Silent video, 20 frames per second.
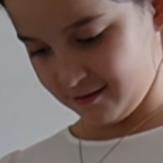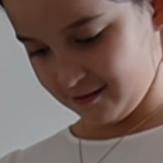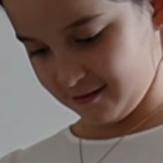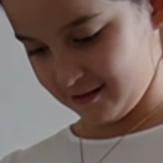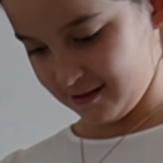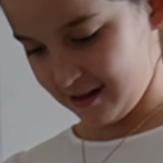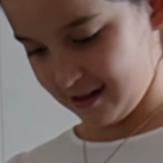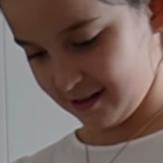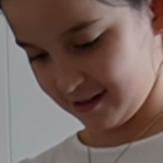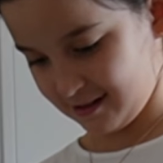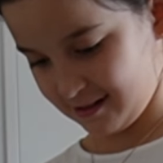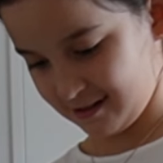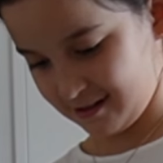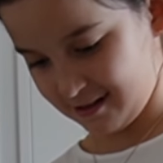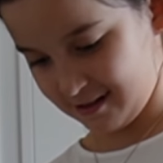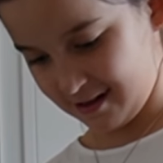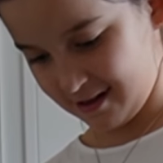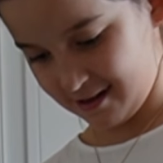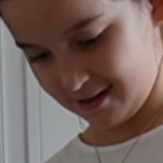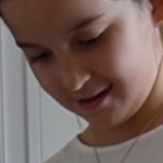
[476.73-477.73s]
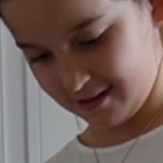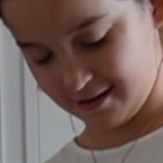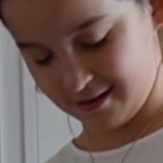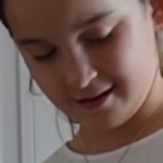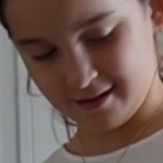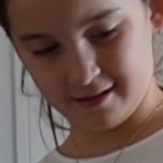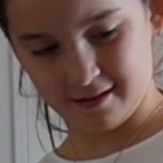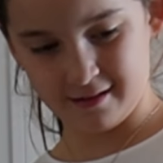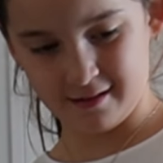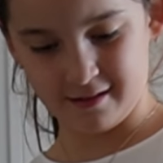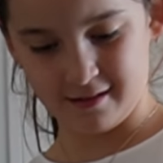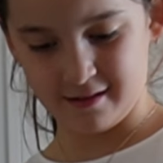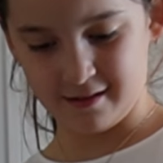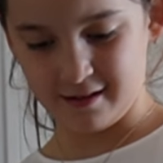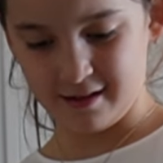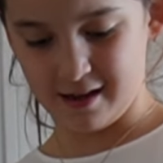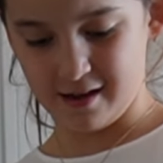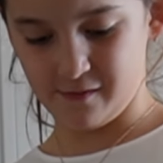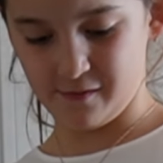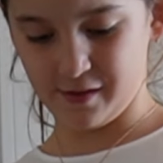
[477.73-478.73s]
It's this,
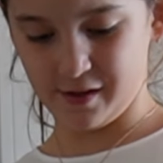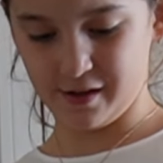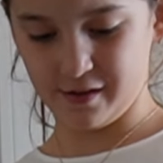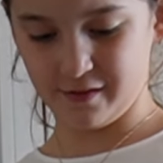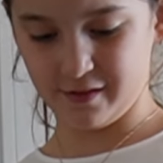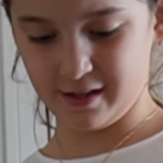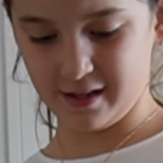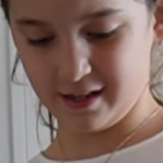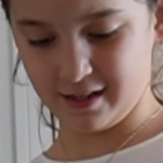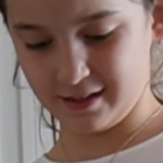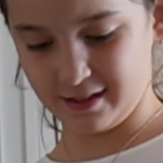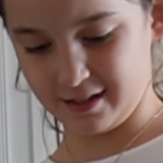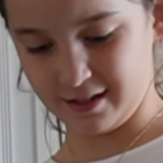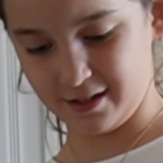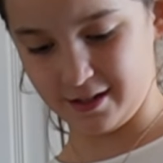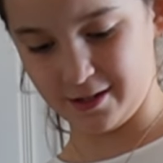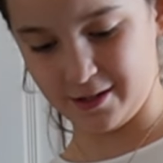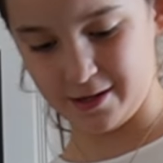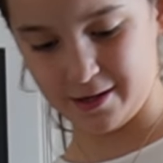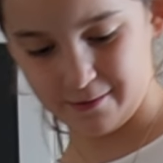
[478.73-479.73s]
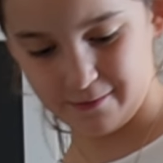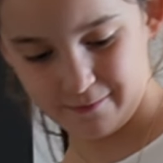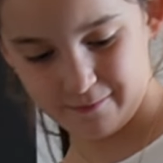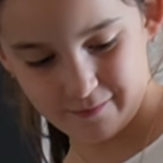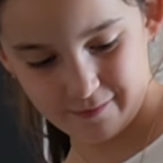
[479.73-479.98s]
if you've seen the new